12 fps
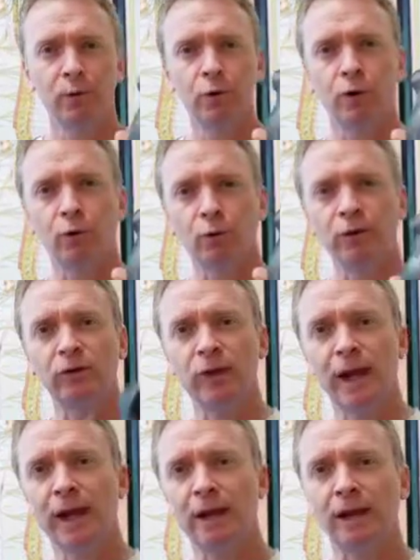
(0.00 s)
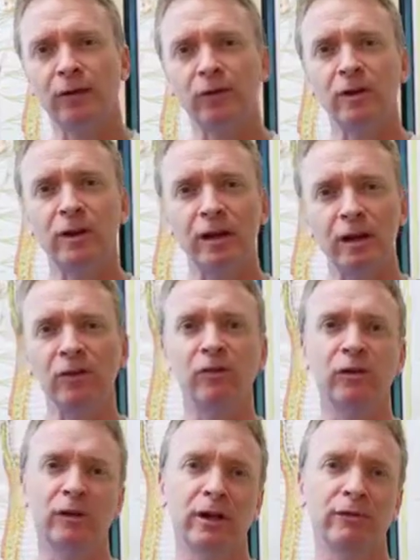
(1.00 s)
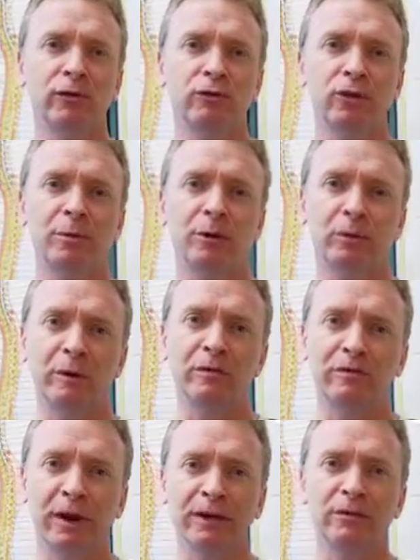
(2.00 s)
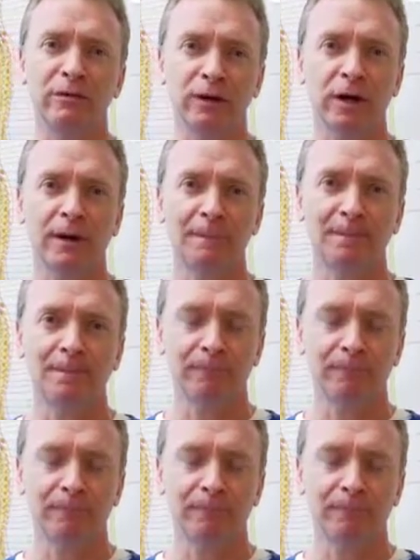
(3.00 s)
You can rescan it and see instantly if your treatment has been effective or not.